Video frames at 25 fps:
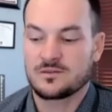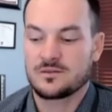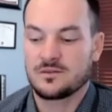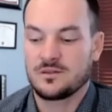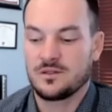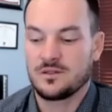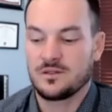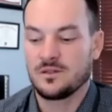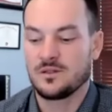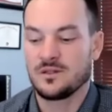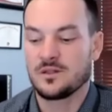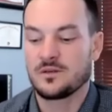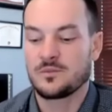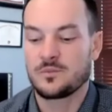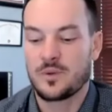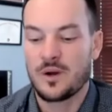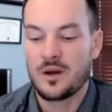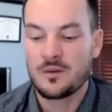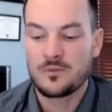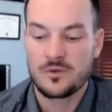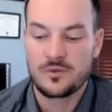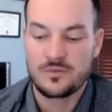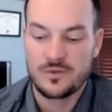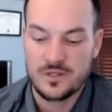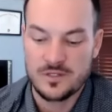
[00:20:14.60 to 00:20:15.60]
it, the
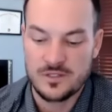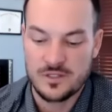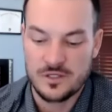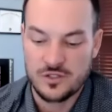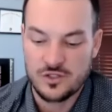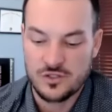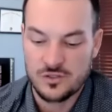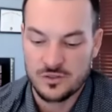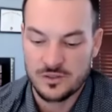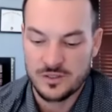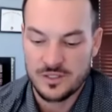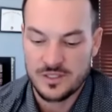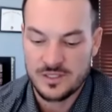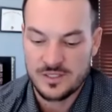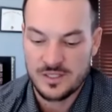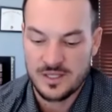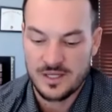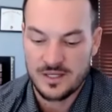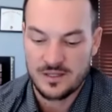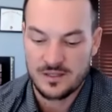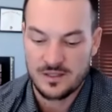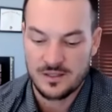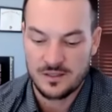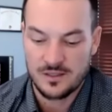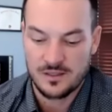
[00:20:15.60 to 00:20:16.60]
problem with residential is
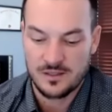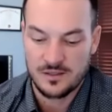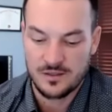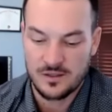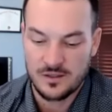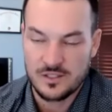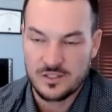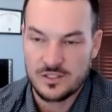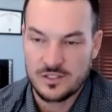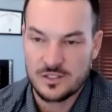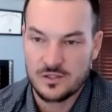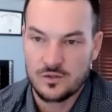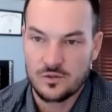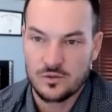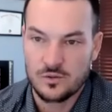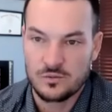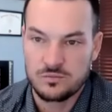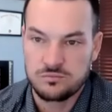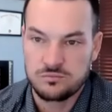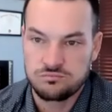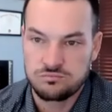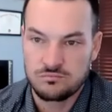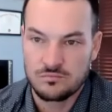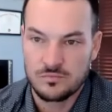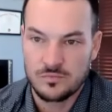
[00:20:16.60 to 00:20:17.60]
that a
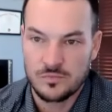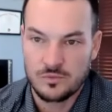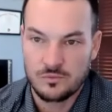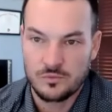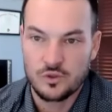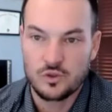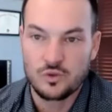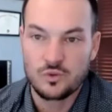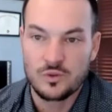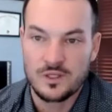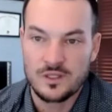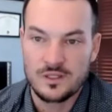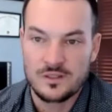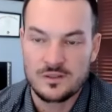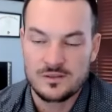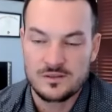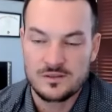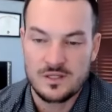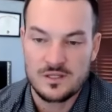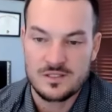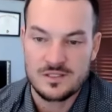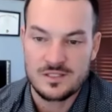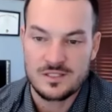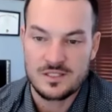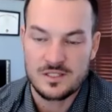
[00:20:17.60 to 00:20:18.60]
single unit
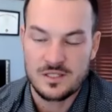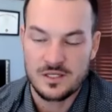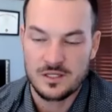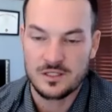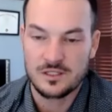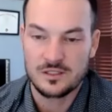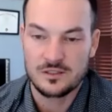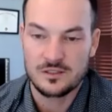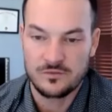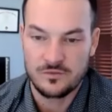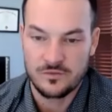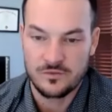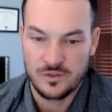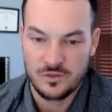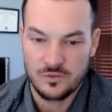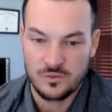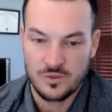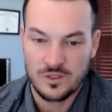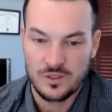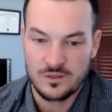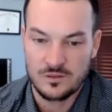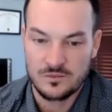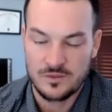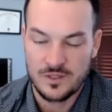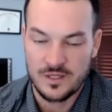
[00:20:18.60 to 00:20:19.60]
doesn't scale very
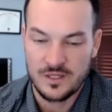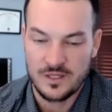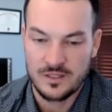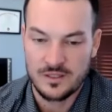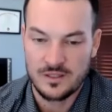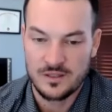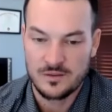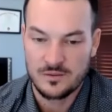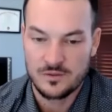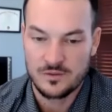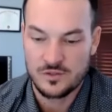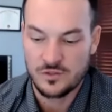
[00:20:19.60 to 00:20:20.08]
well, right?